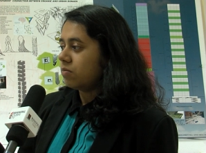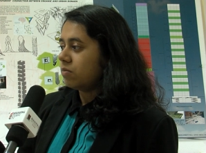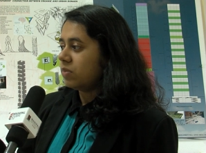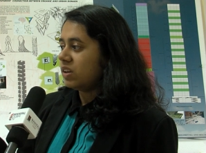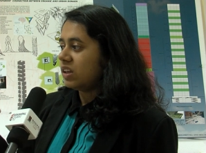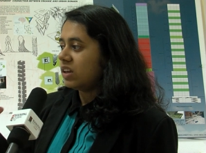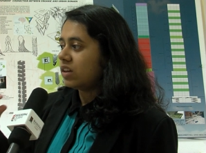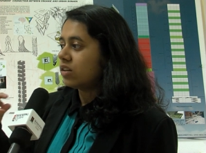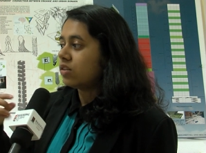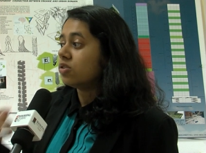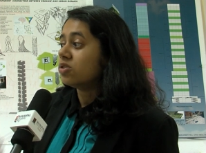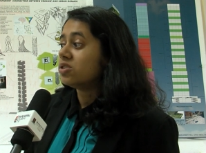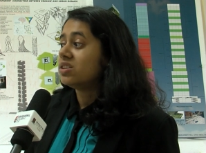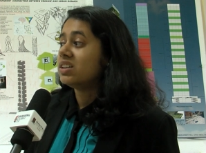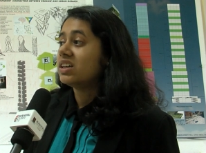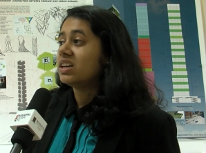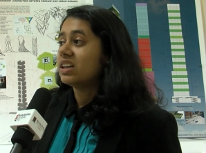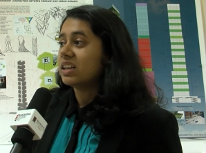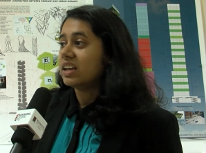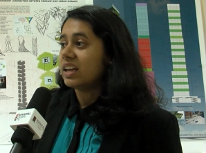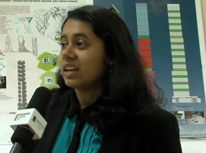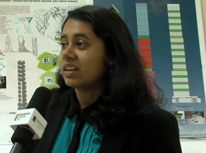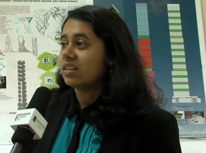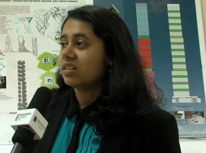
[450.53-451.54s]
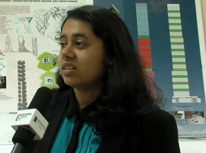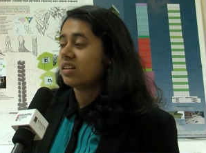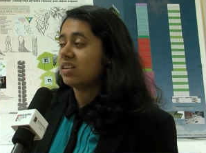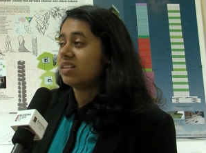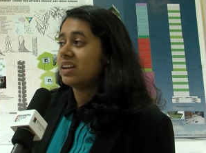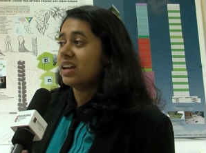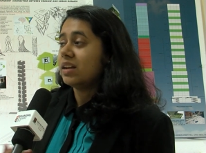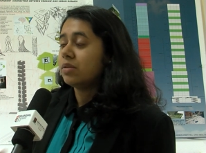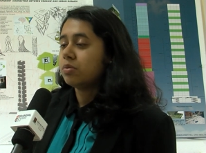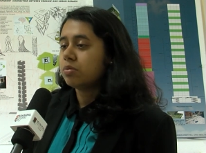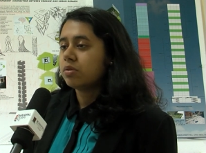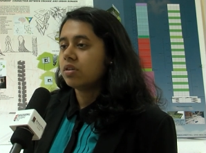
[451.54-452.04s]
be closely connected
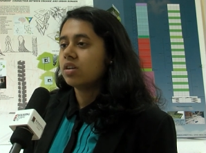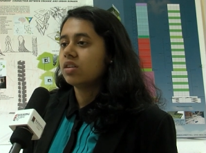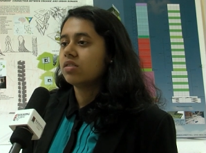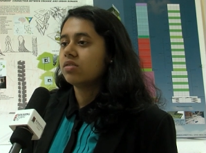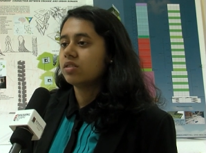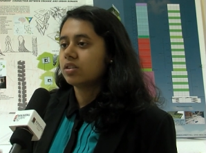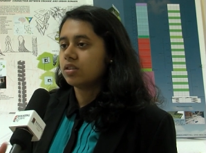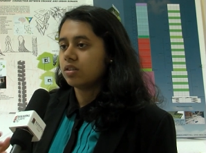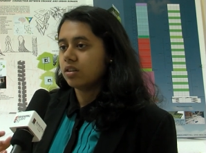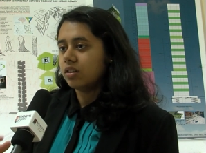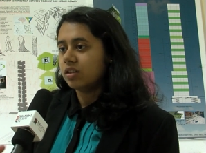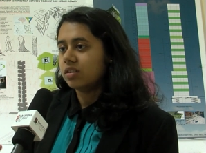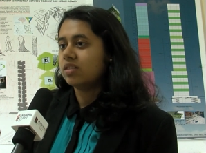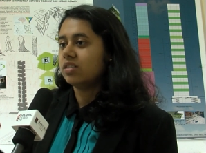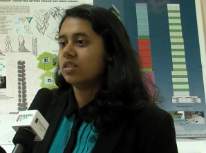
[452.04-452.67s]
and network with all